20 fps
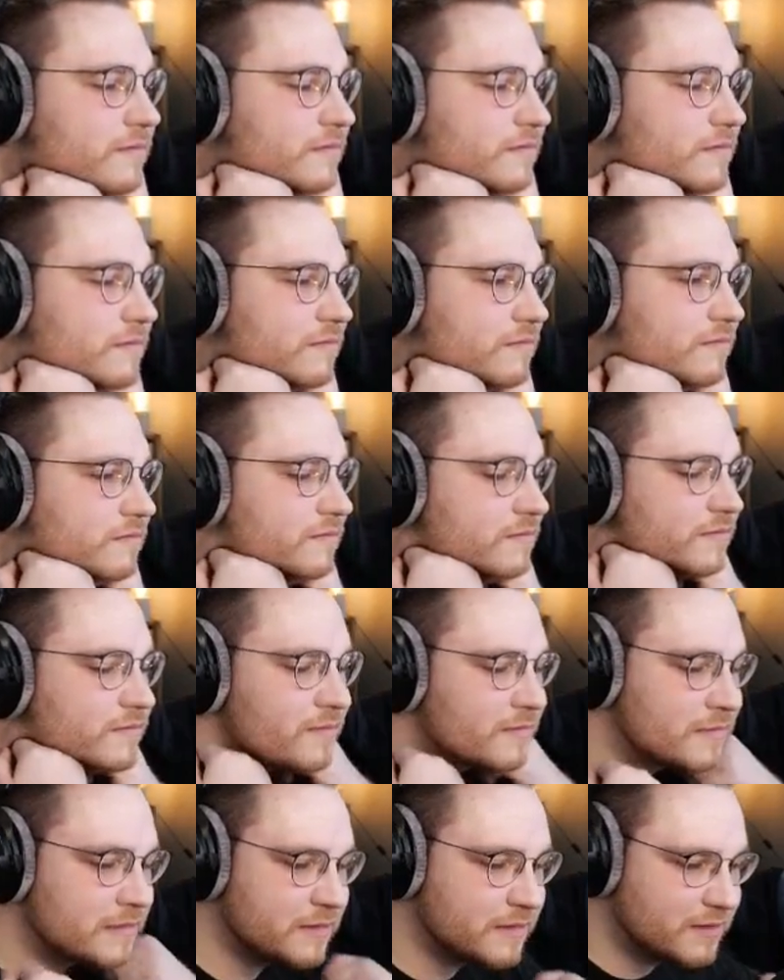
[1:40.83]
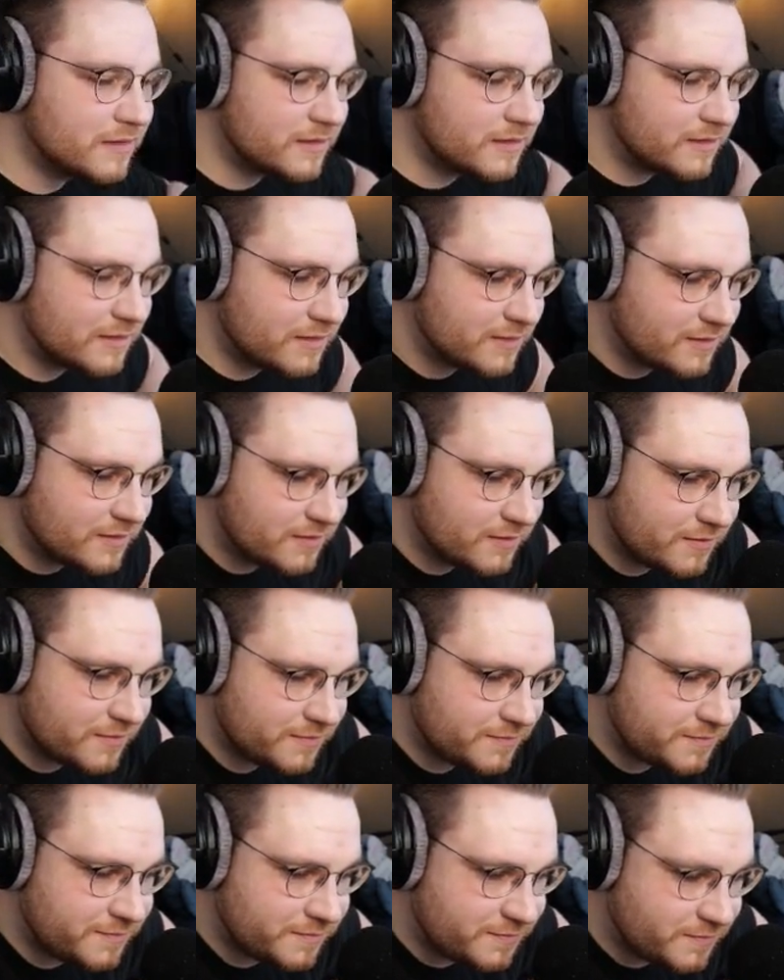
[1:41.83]

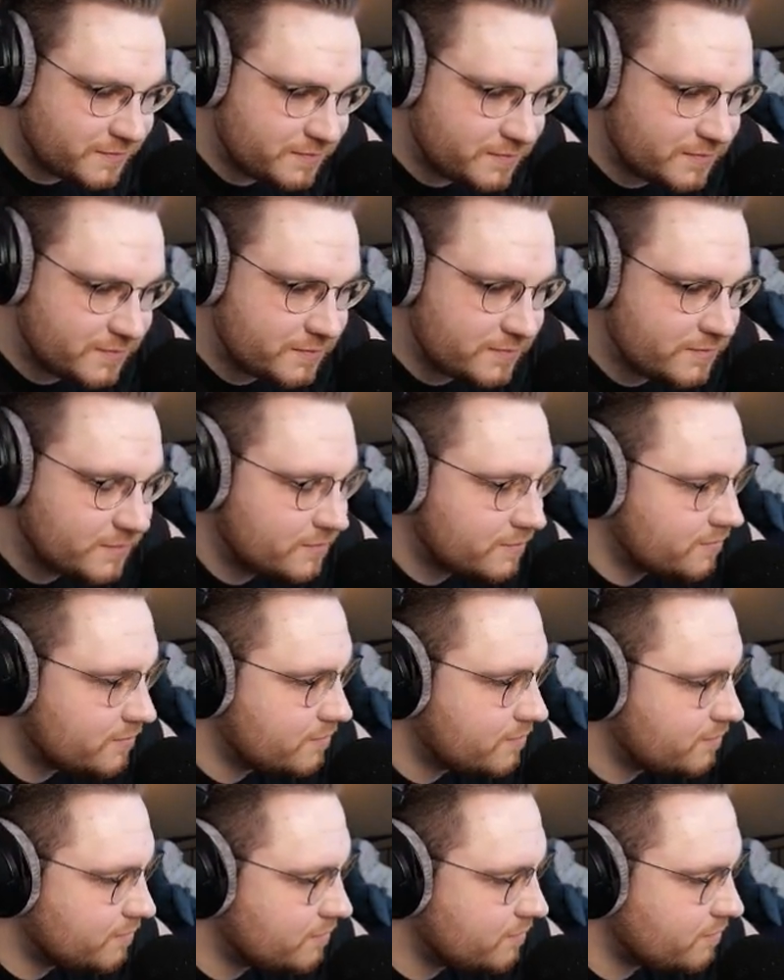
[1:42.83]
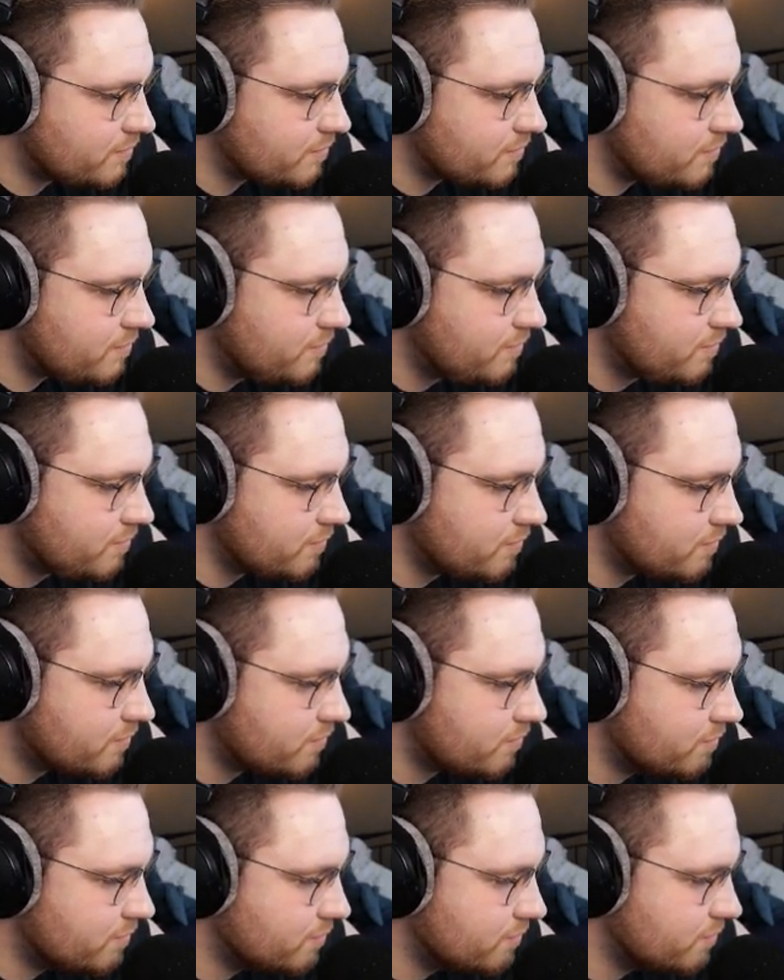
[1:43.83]

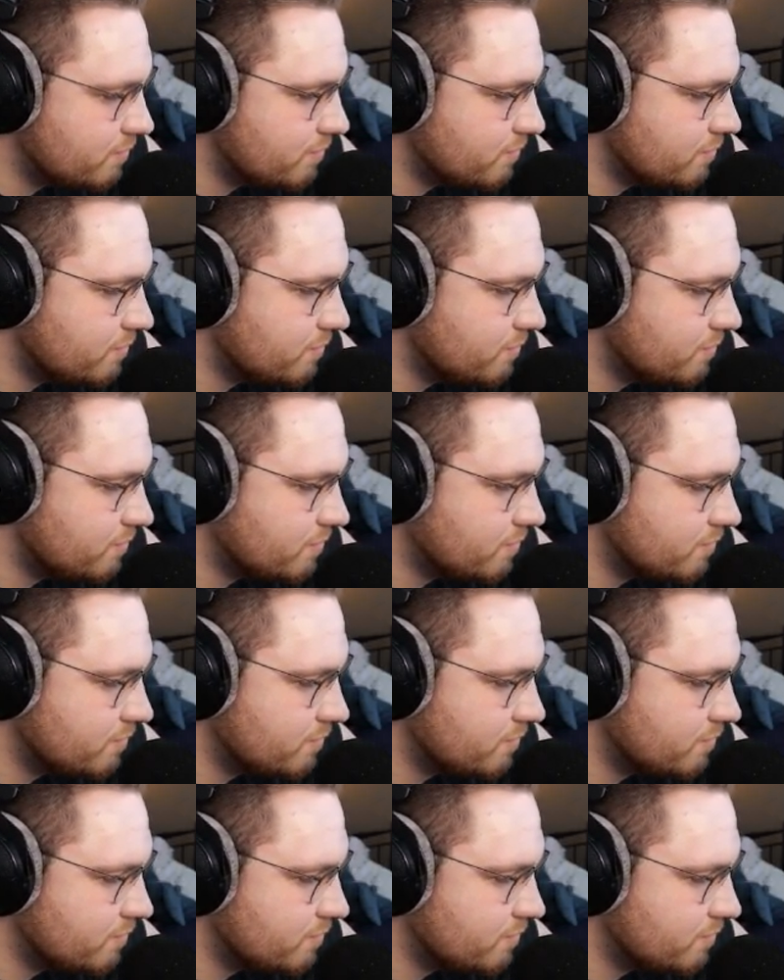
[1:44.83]
This person isn't speaking.